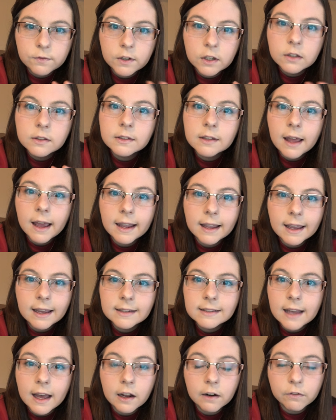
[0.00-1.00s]
feels like
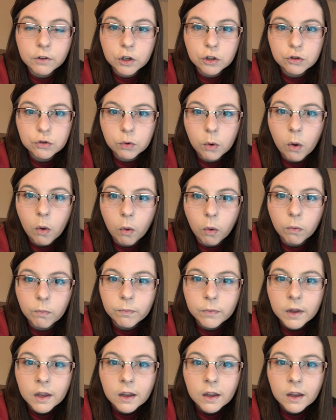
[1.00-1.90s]
it's out of control